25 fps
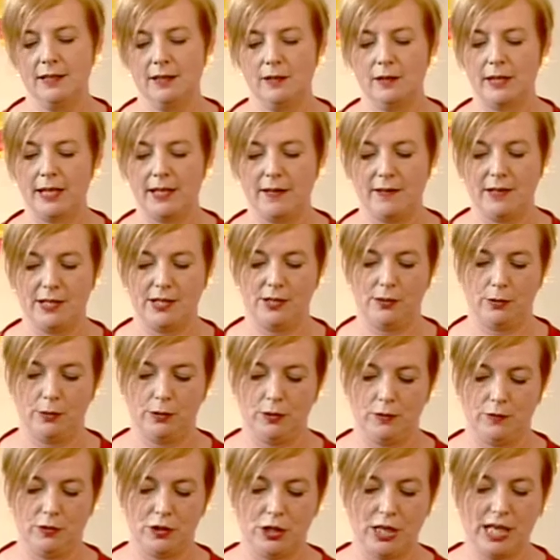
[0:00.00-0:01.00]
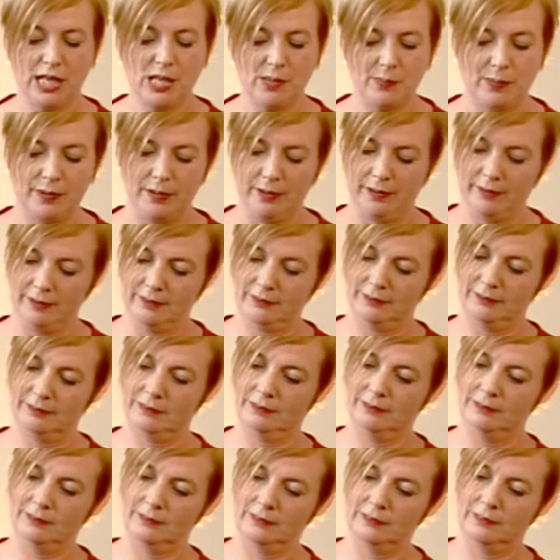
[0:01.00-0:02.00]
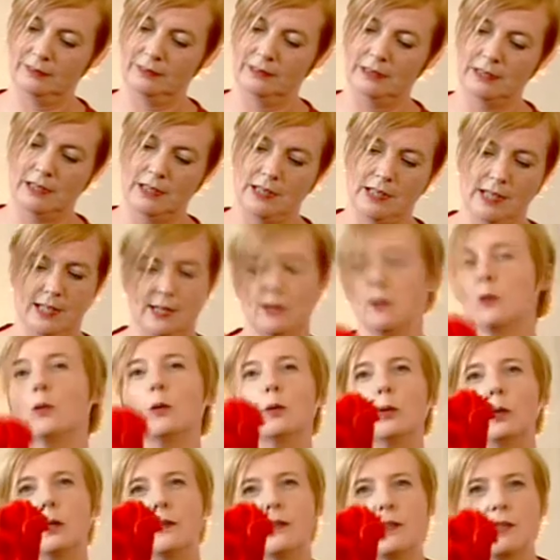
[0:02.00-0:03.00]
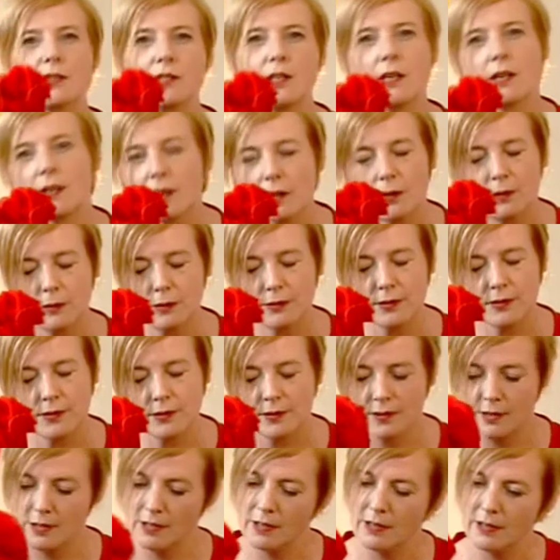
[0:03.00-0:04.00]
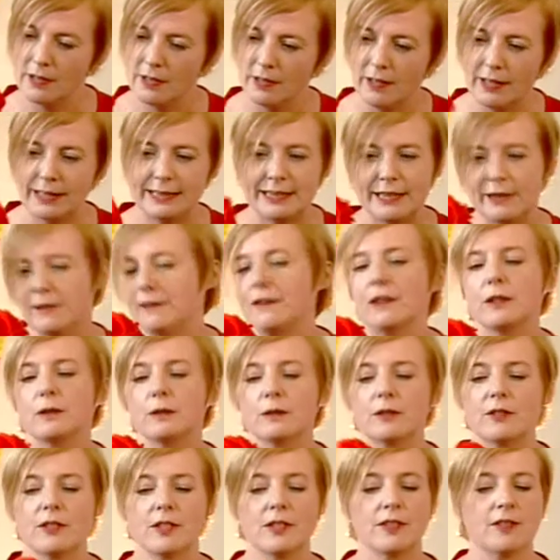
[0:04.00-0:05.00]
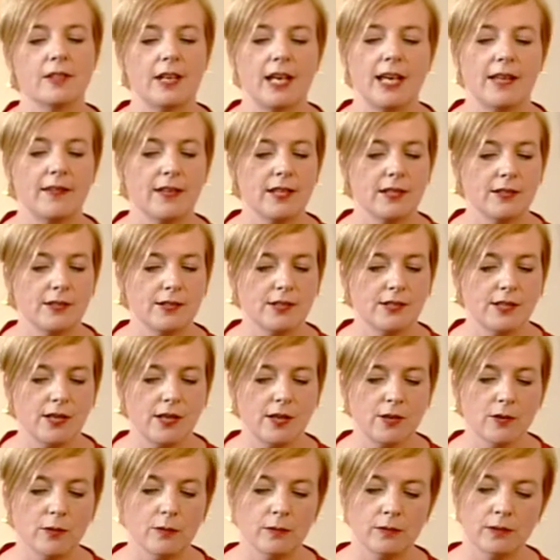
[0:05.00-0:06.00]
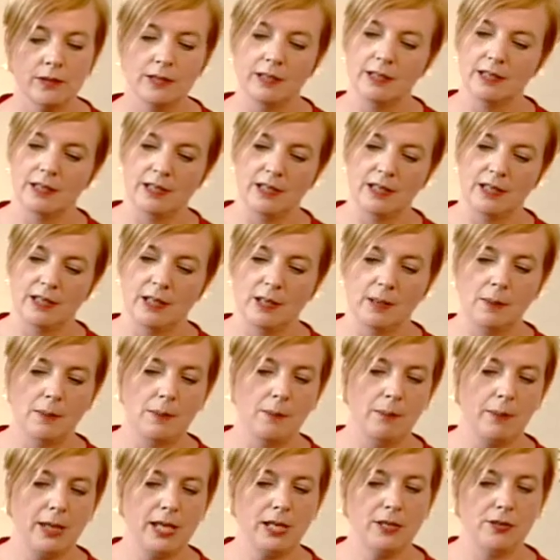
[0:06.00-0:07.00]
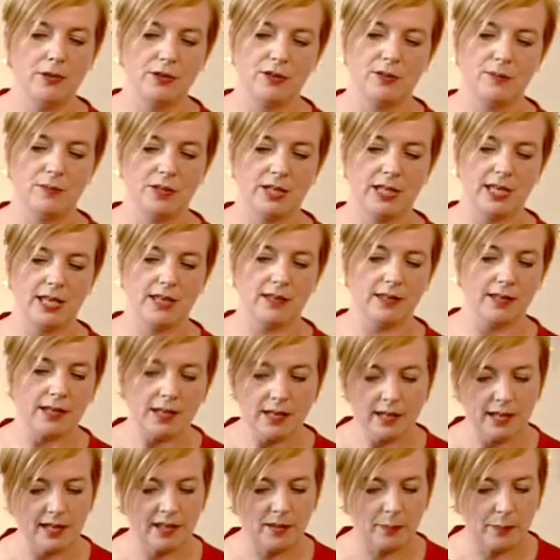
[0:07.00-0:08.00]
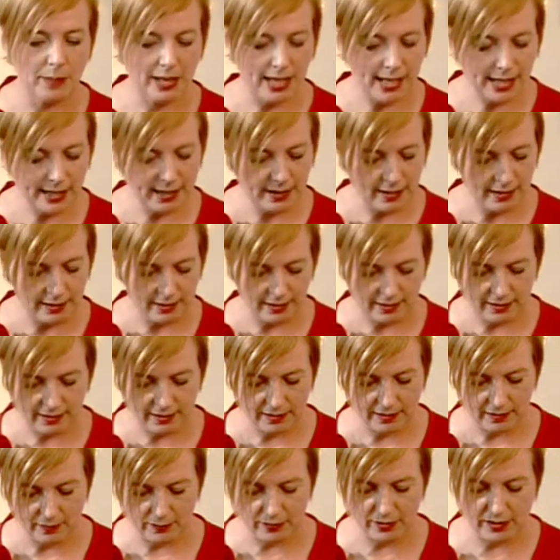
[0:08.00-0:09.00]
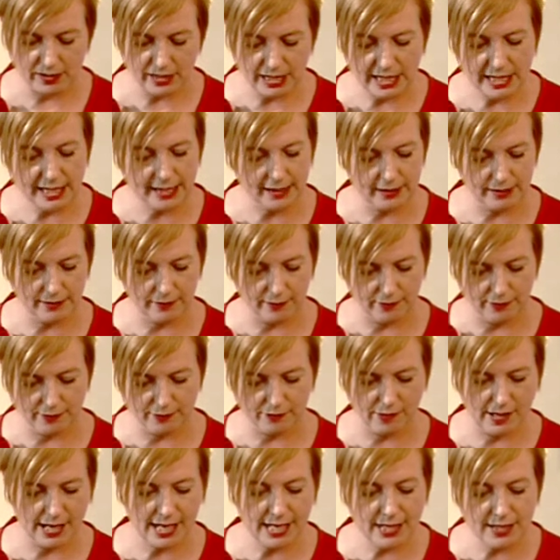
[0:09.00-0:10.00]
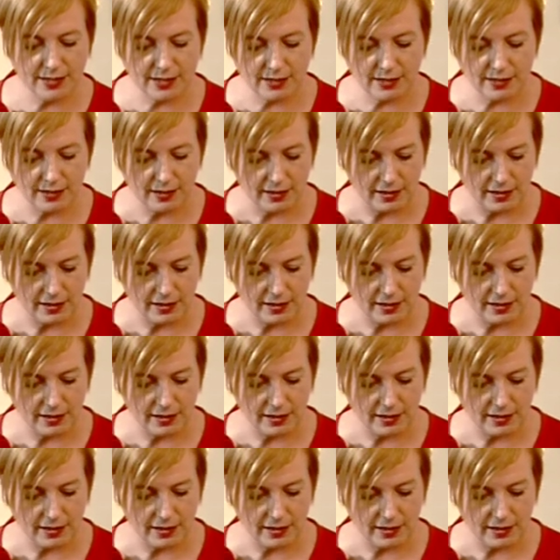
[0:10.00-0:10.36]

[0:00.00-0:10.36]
you get this sort of shape. That's all of your circles nicely folded and then sewn. Pinch them together at the back with your needle and thread.